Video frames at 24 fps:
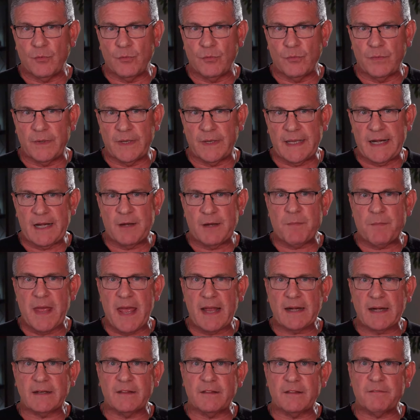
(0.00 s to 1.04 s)
getting
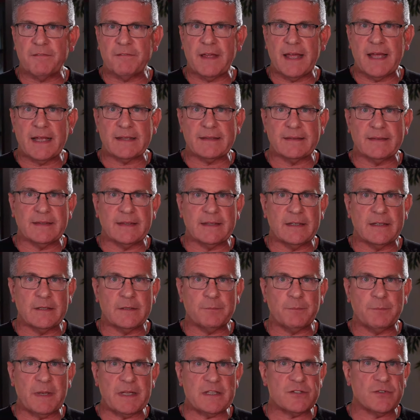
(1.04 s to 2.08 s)
back to the fact that
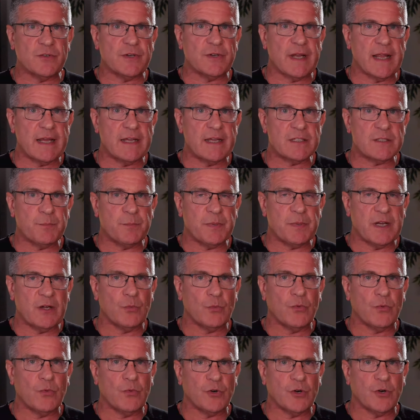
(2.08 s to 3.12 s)
benzodiazepine
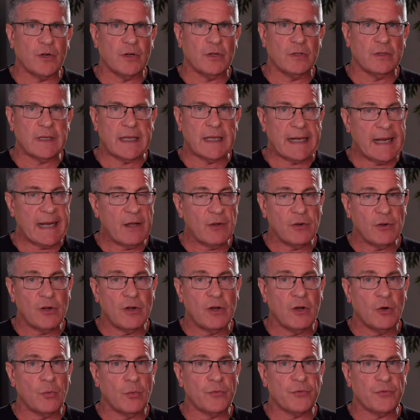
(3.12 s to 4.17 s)
withdrawal and
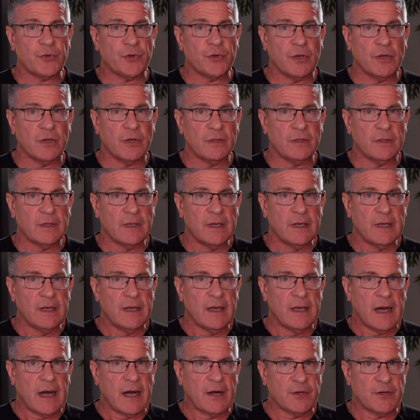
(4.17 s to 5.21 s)
alcohol withdrawal
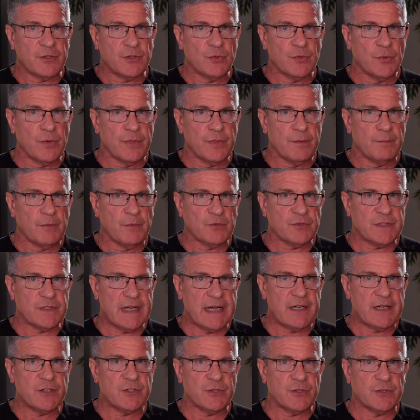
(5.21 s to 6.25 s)
are two of the most
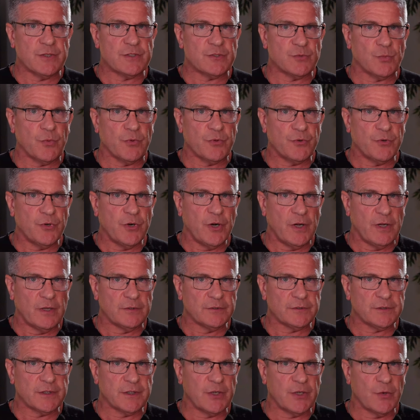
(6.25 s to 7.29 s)
dangerous
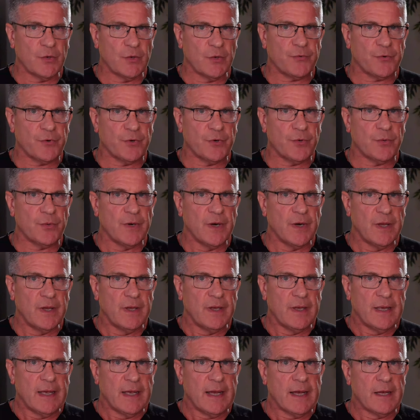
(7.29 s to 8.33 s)
withdrawals to go through.
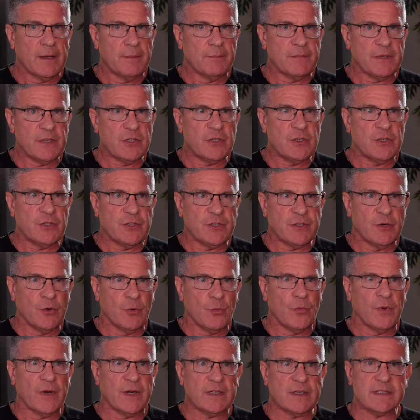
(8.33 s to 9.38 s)
You
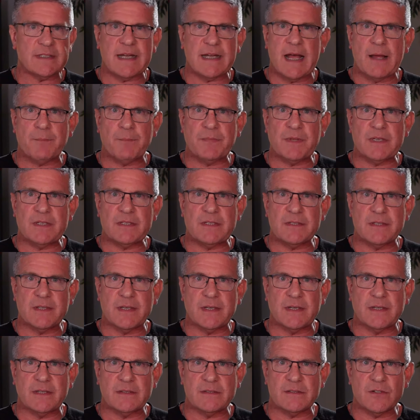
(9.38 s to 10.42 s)
don't want to stop these
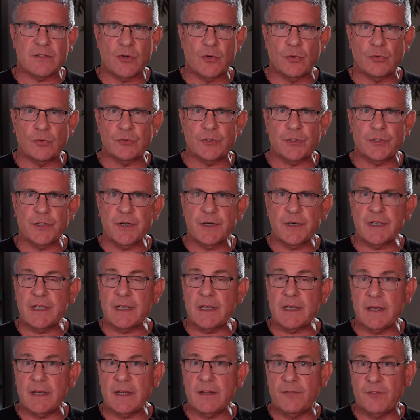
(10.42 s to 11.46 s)
things cold
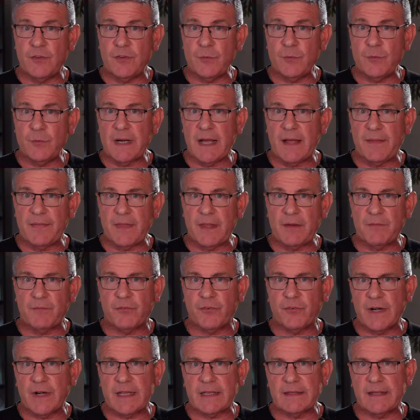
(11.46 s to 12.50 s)
turkey if you've been on them
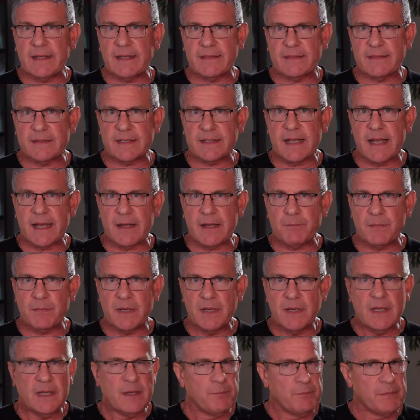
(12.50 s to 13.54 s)
for any length of time,
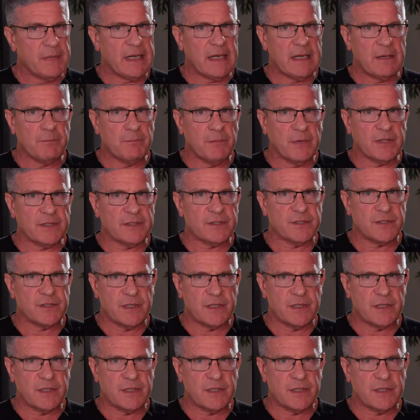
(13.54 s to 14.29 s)
meaning months to